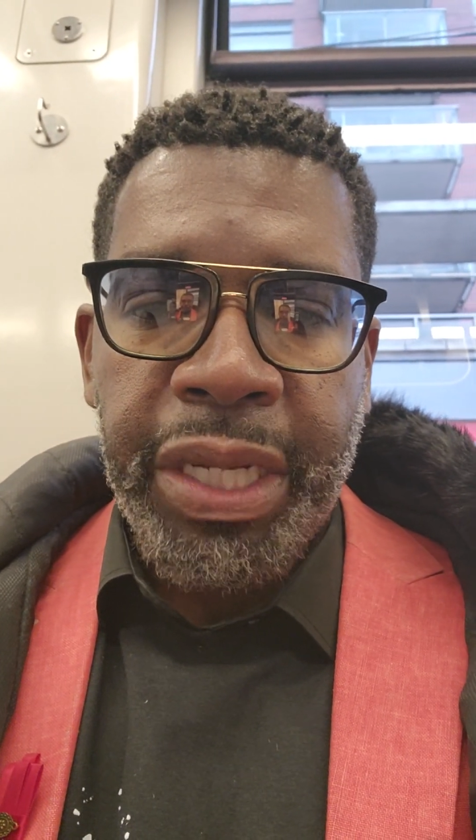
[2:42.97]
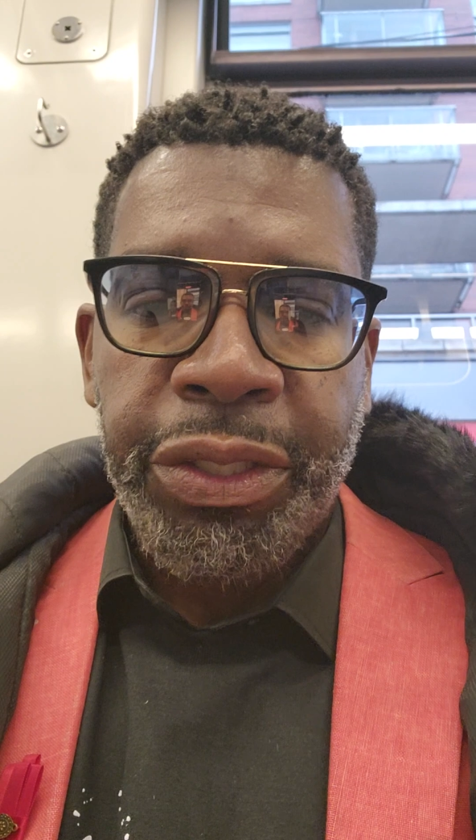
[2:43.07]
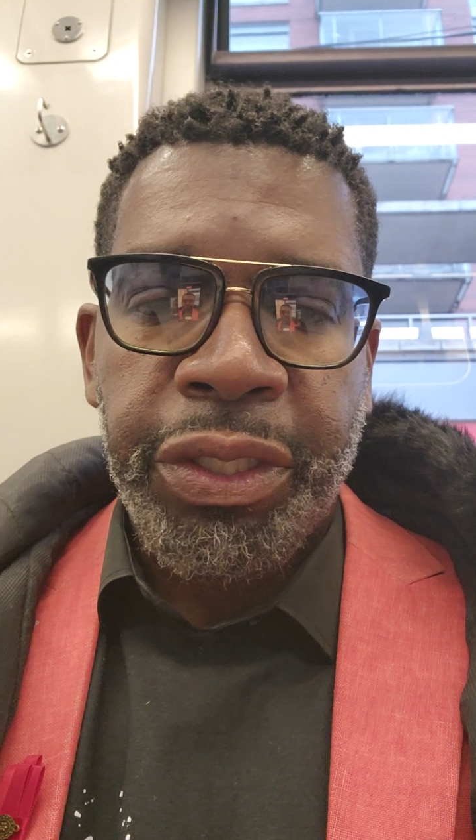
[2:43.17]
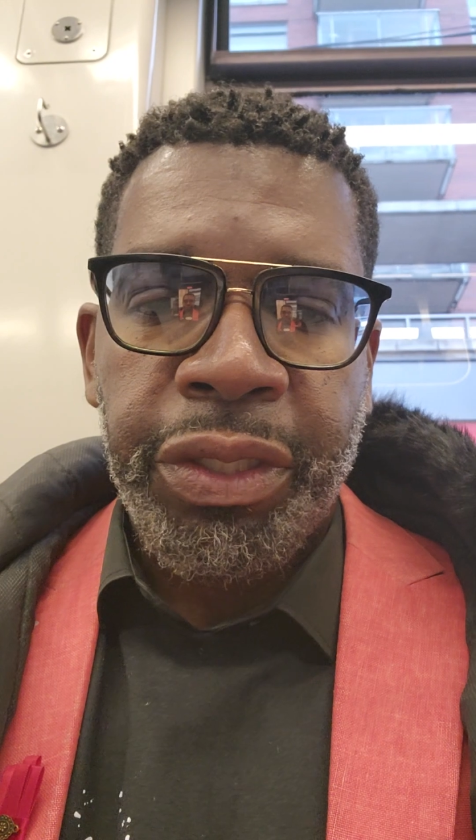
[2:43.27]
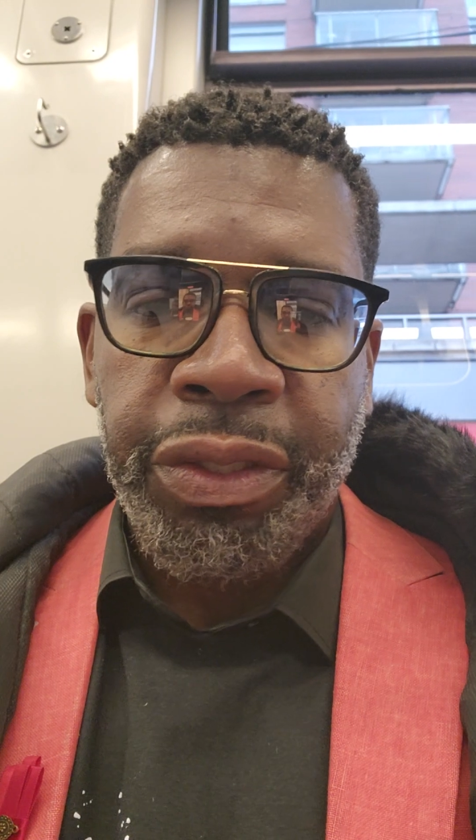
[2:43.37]

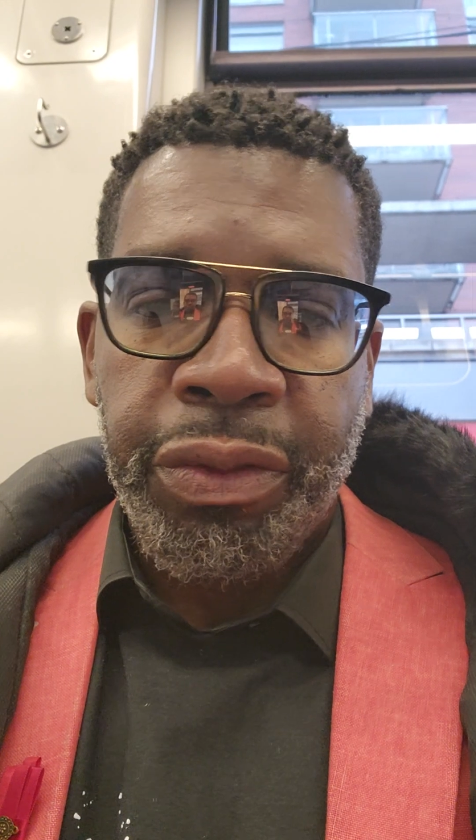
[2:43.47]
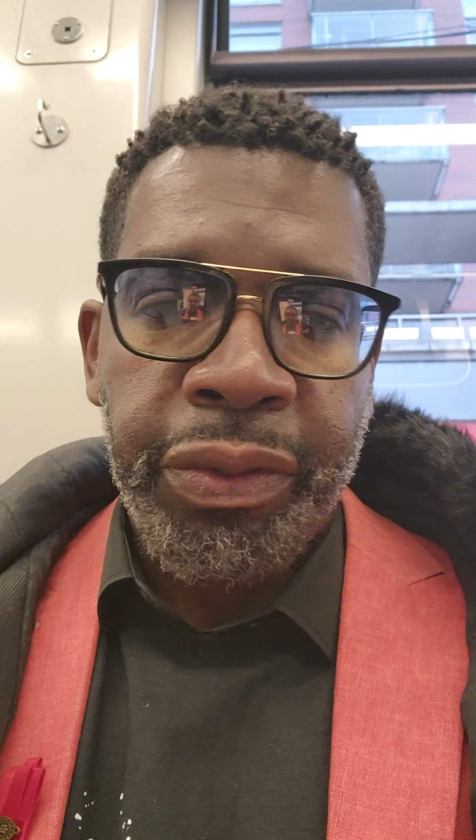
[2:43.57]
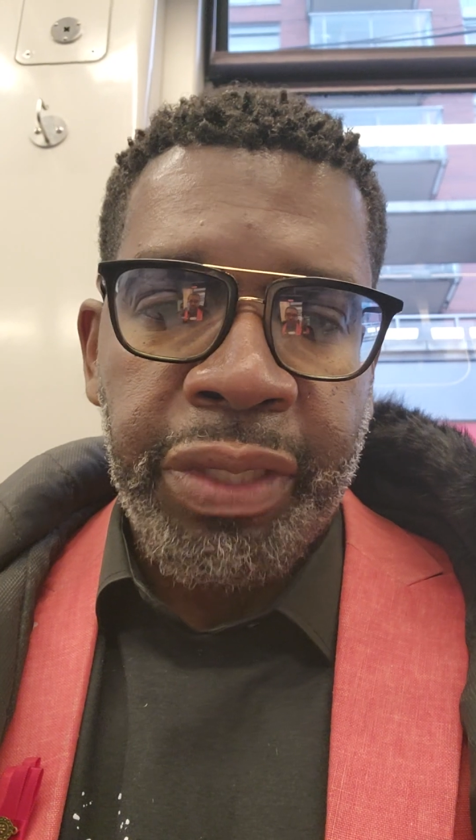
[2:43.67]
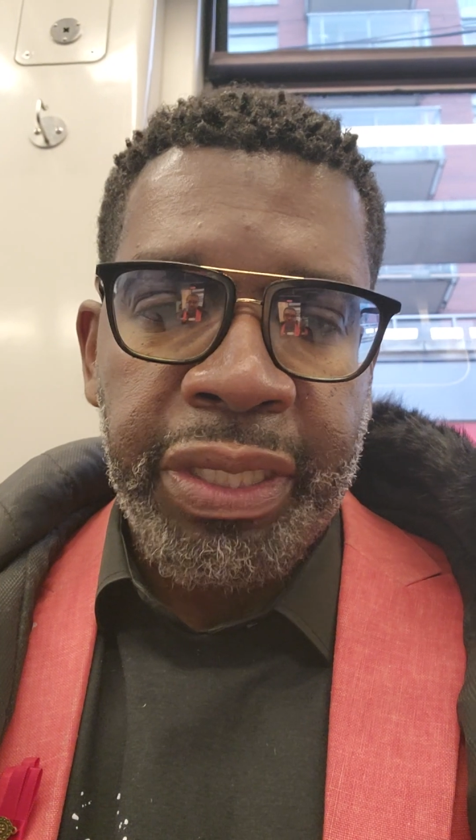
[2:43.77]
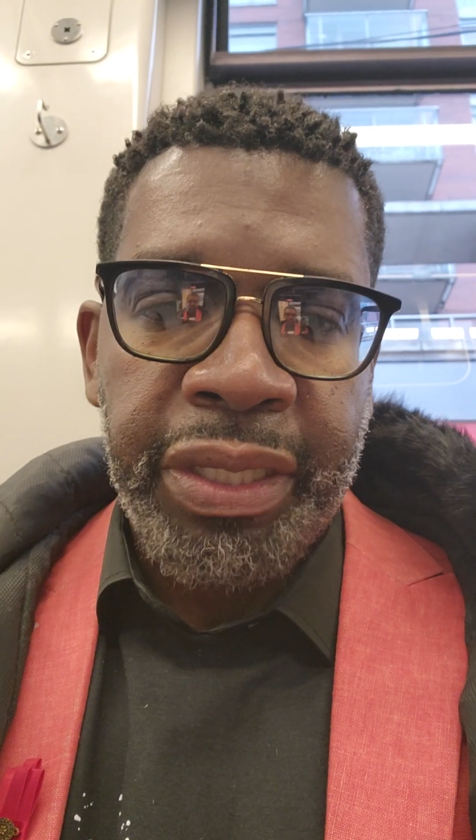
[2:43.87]
And she's
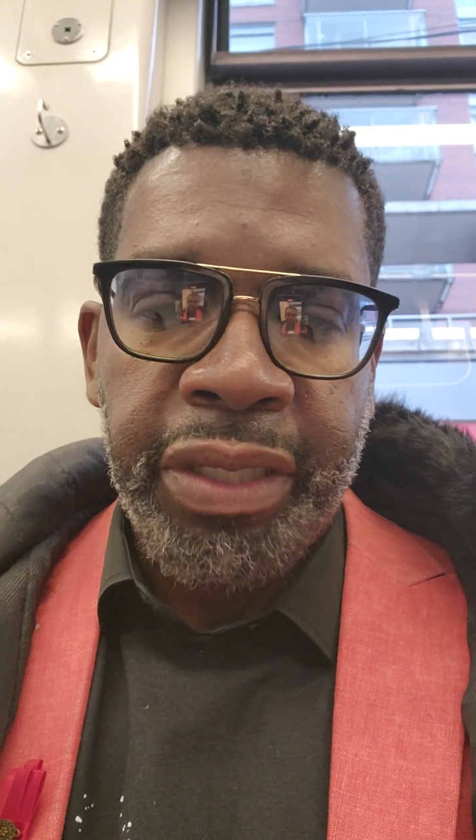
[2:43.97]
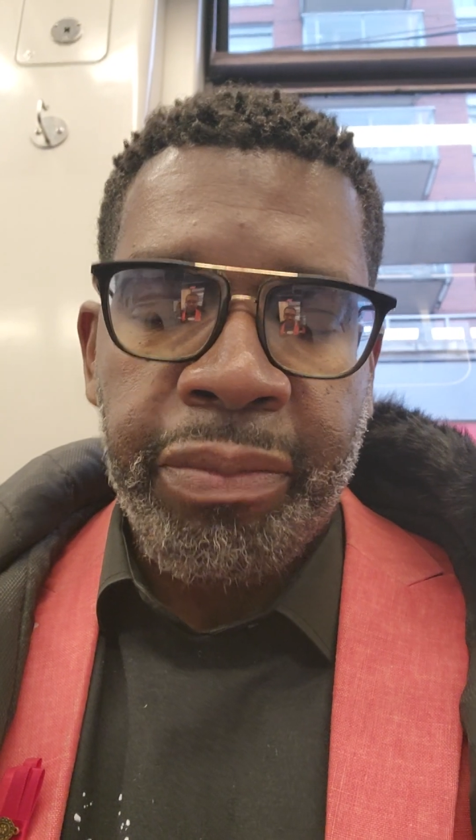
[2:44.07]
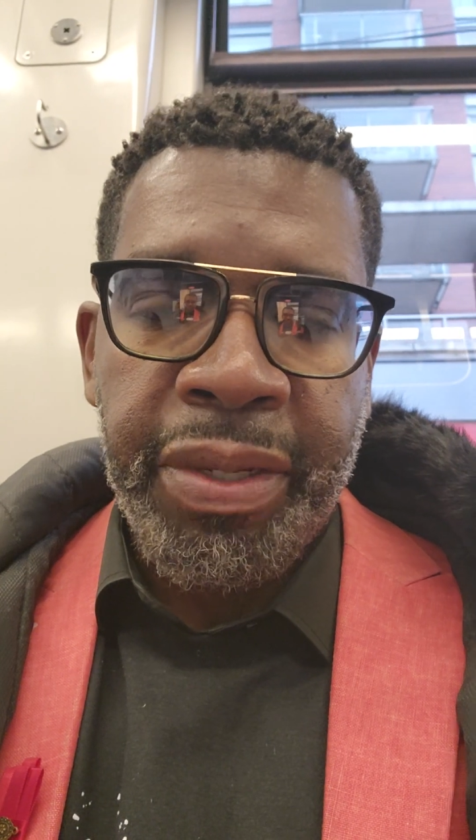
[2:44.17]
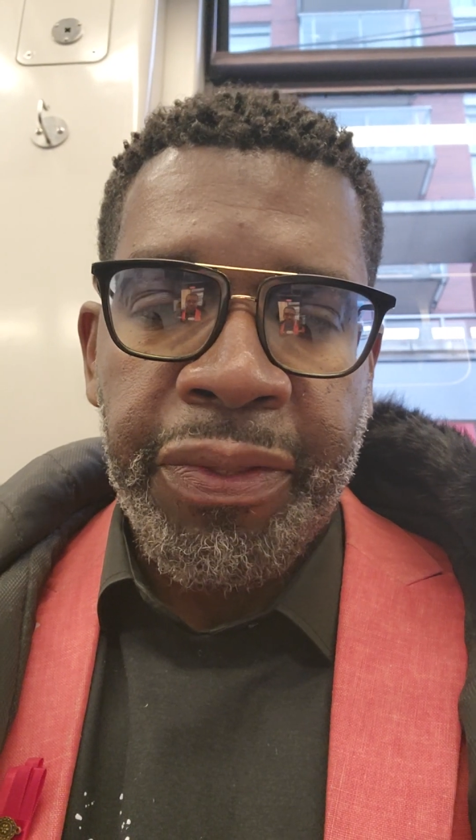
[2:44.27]
doing that single